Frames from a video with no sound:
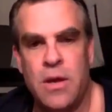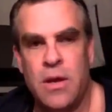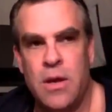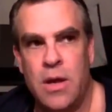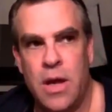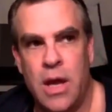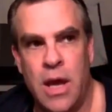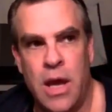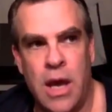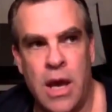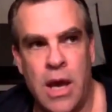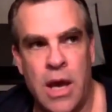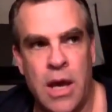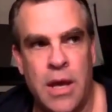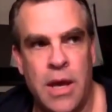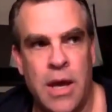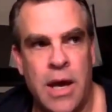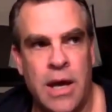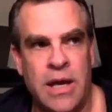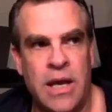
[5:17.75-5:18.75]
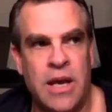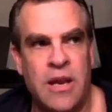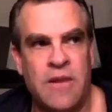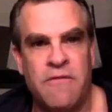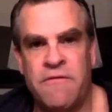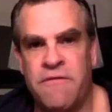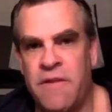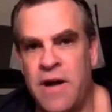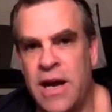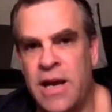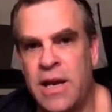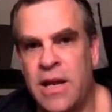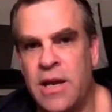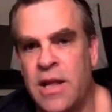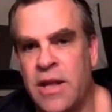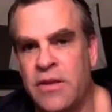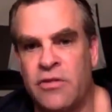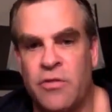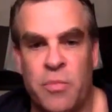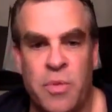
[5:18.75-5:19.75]
And I get invited
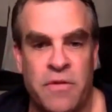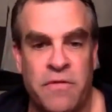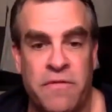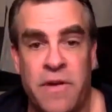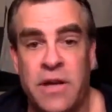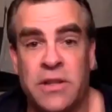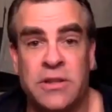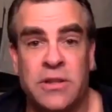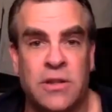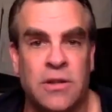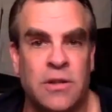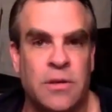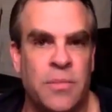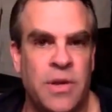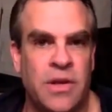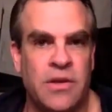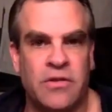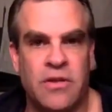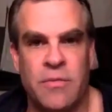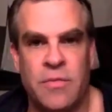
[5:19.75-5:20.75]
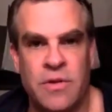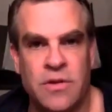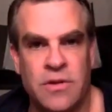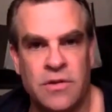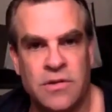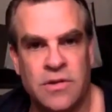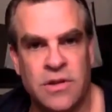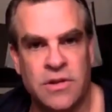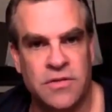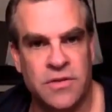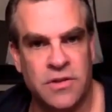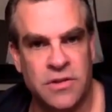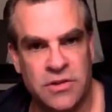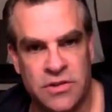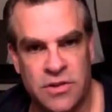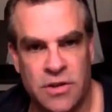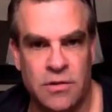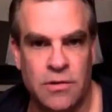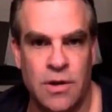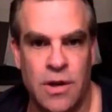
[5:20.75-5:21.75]
as a professional, because I've been doing this for
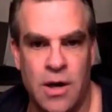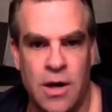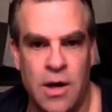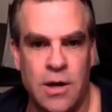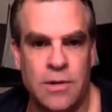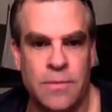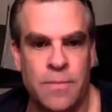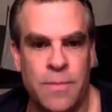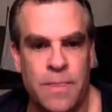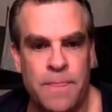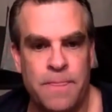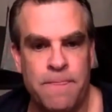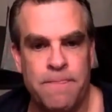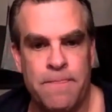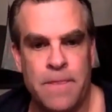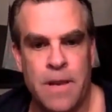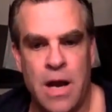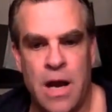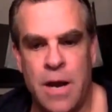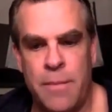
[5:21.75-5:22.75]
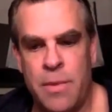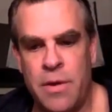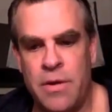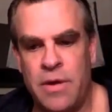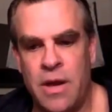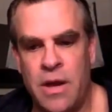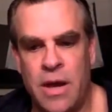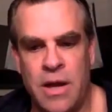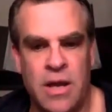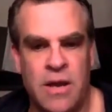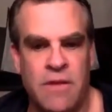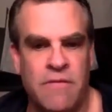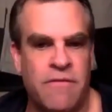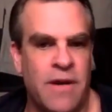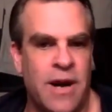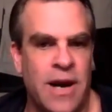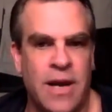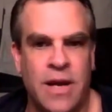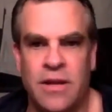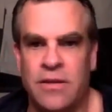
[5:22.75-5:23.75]
so long. I get
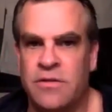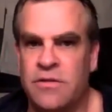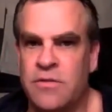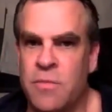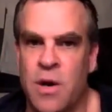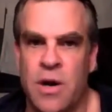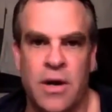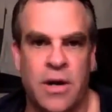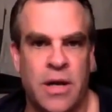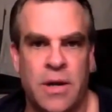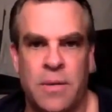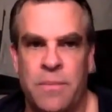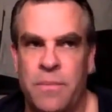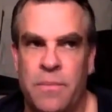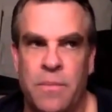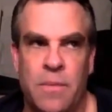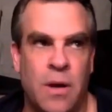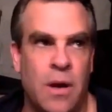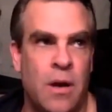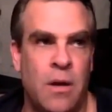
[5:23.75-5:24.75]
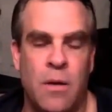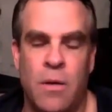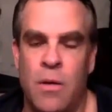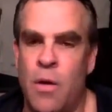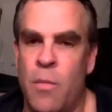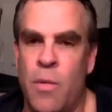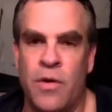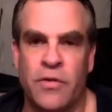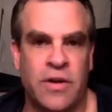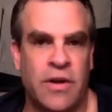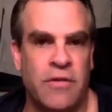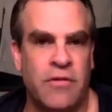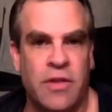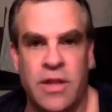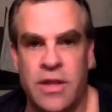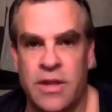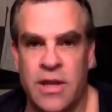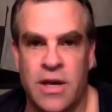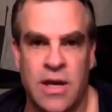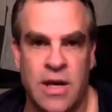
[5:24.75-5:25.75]
invited to market almost
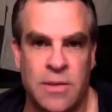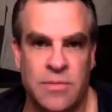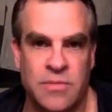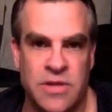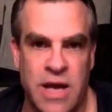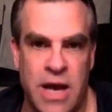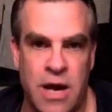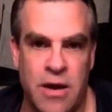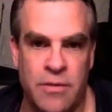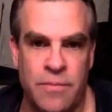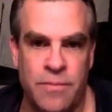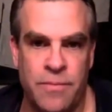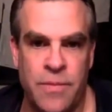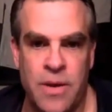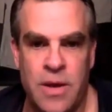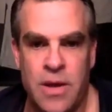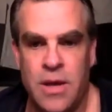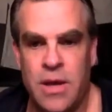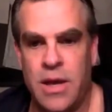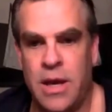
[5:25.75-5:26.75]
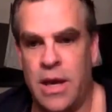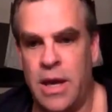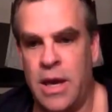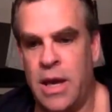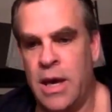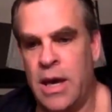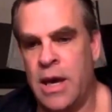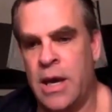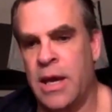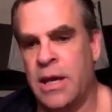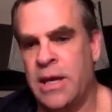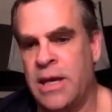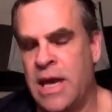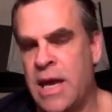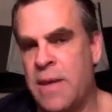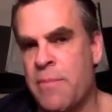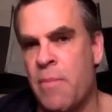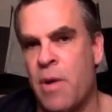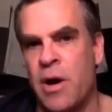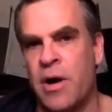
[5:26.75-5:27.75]
everything that comes out. And I
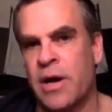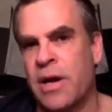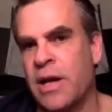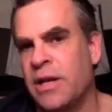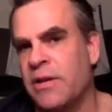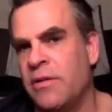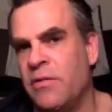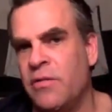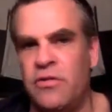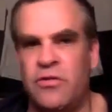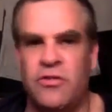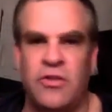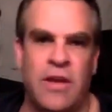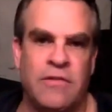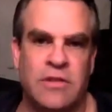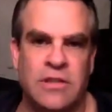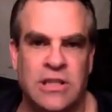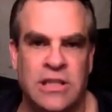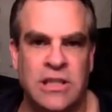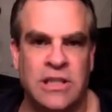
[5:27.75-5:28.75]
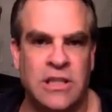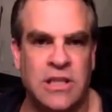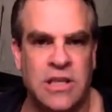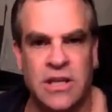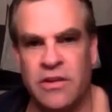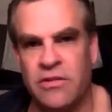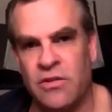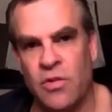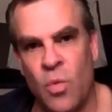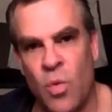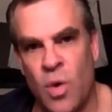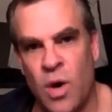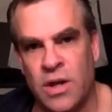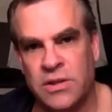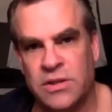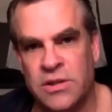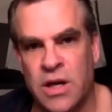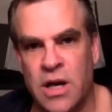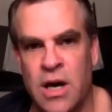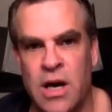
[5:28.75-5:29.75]
can't market 17 things at
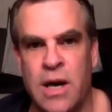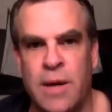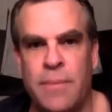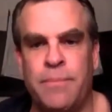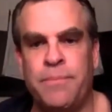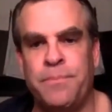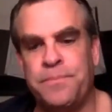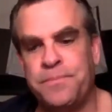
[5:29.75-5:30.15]
one time.